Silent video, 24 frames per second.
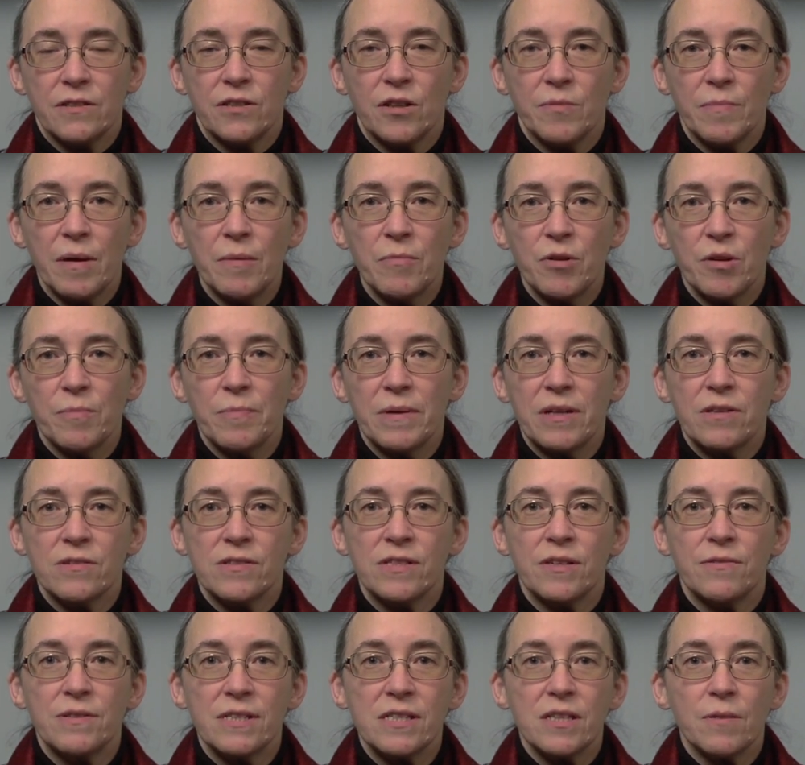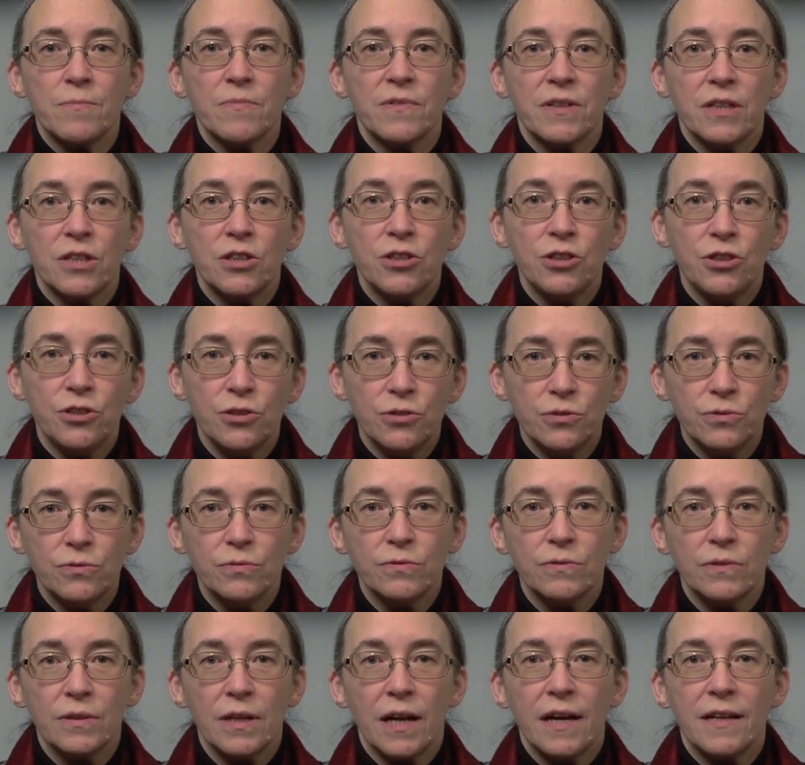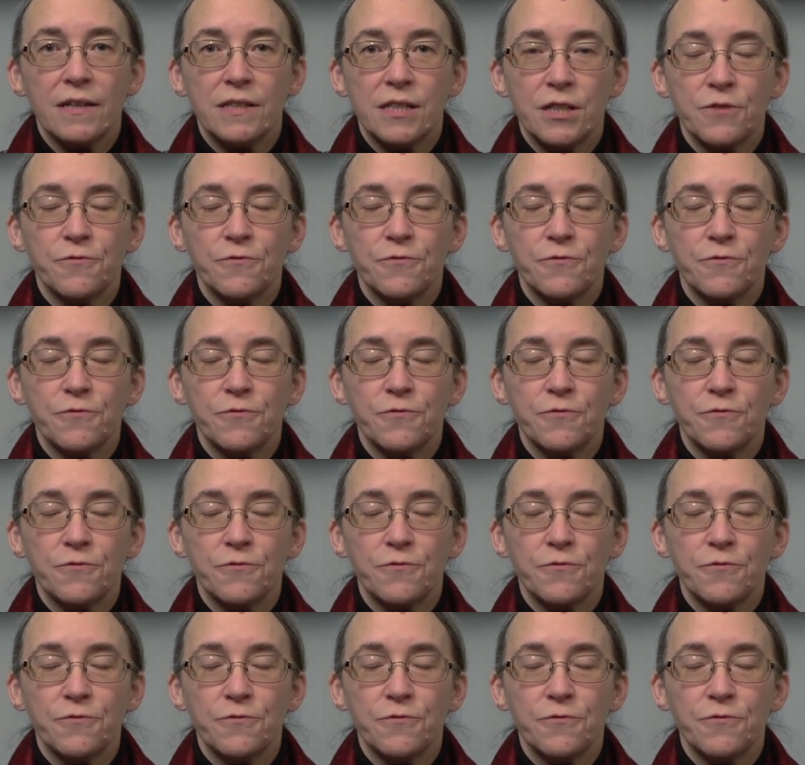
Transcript: their memory because there is something new and